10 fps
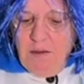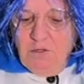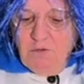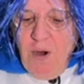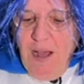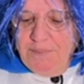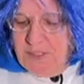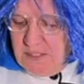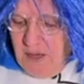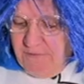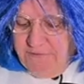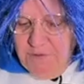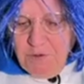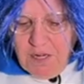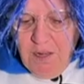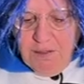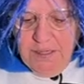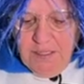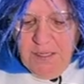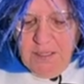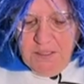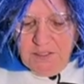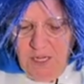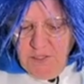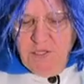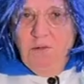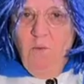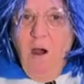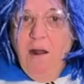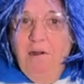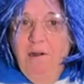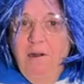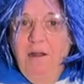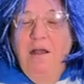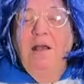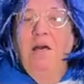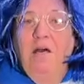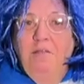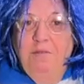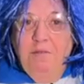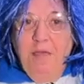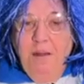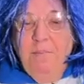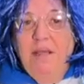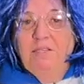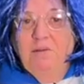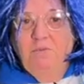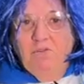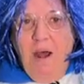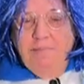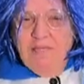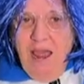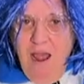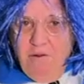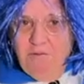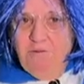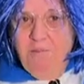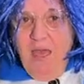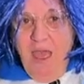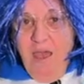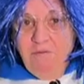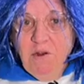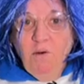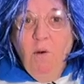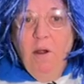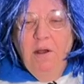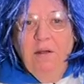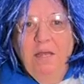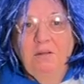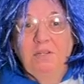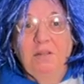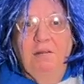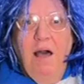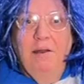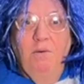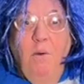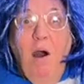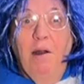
drops of food coloring touch the water, it makes them drop down from the heavier oil into the lighter oil.